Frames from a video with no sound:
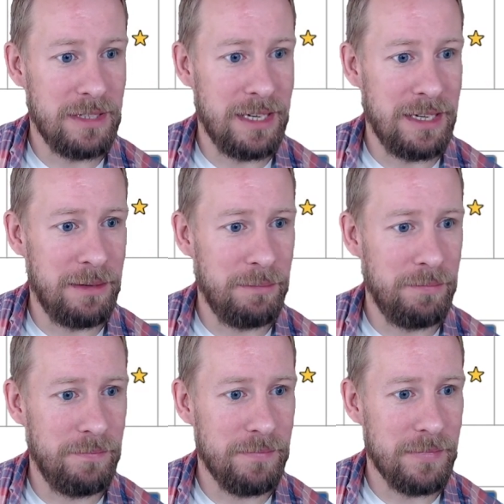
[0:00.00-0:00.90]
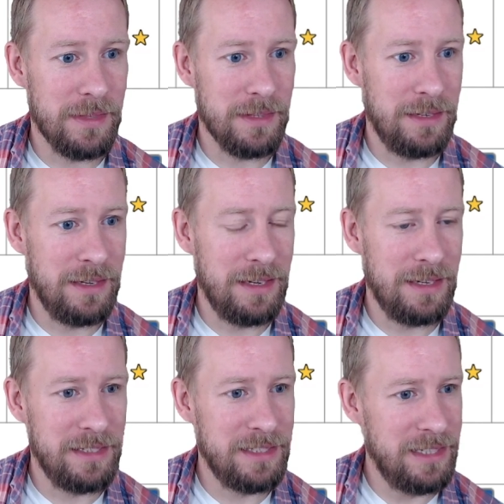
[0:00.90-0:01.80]
I'm
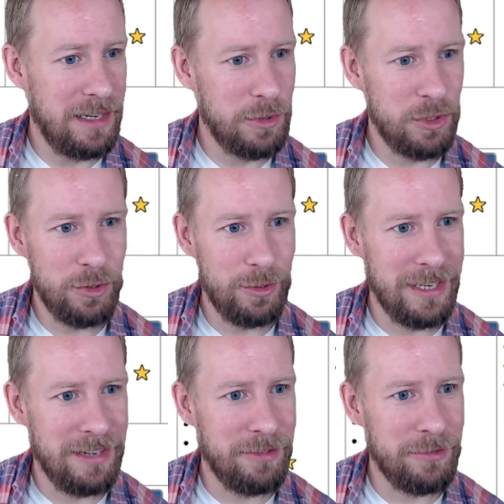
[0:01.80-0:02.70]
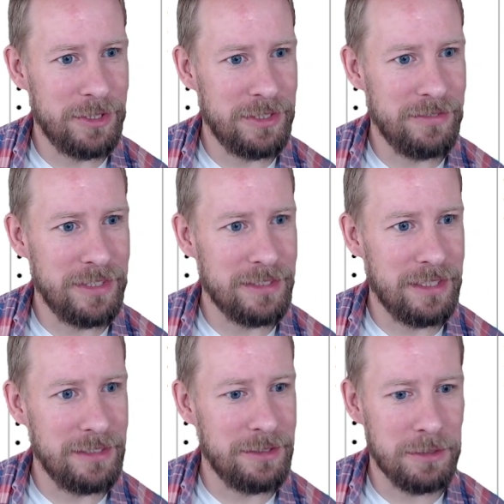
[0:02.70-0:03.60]
sure I have a version of this that
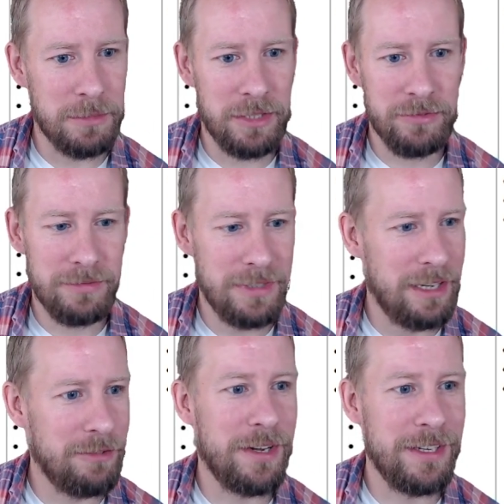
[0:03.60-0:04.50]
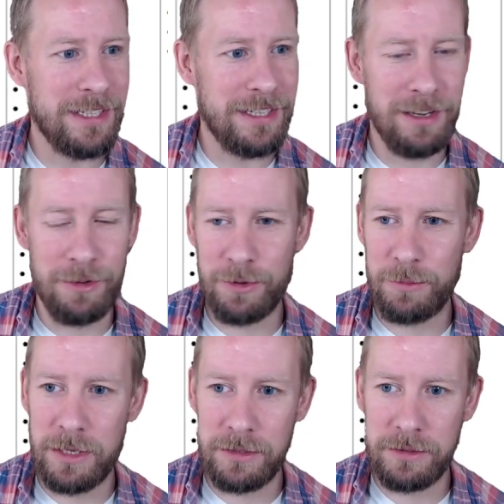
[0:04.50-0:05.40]
I took them off. I'll find it, and
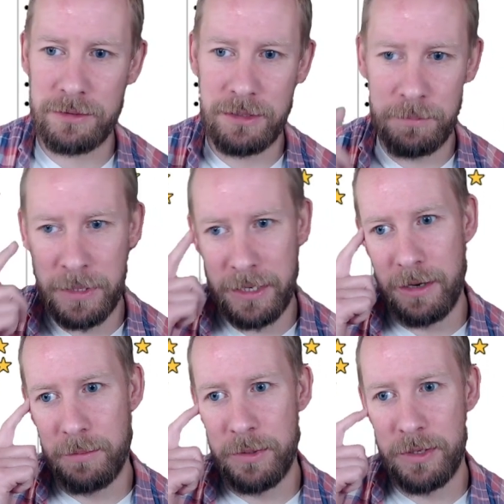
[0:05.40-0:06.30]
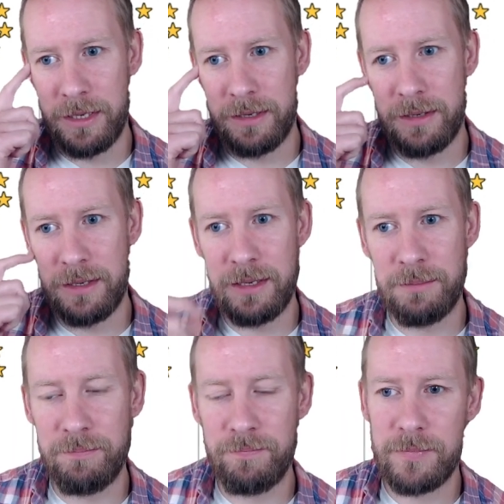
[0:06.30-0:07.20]
what I'll do is I'll pin it. I'll put it
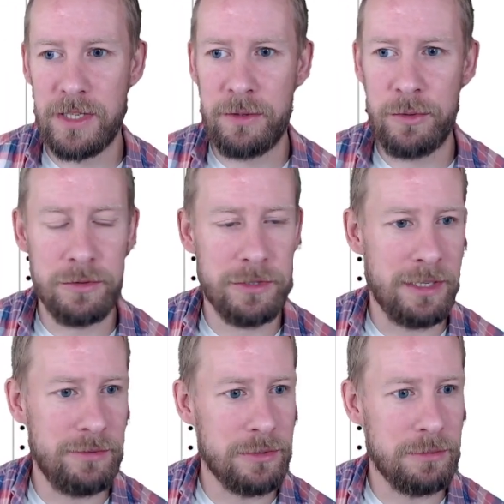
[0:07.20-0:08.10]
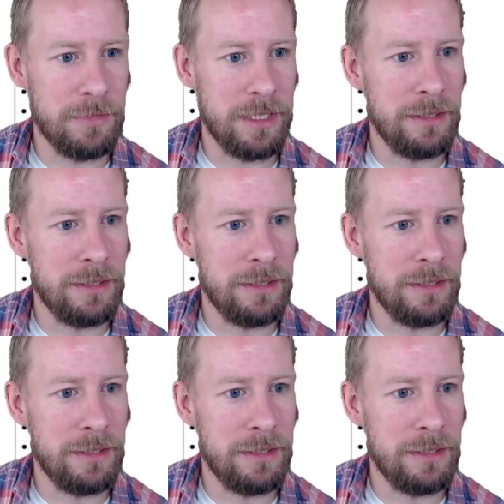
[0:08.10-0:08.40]
in Google Drive or something.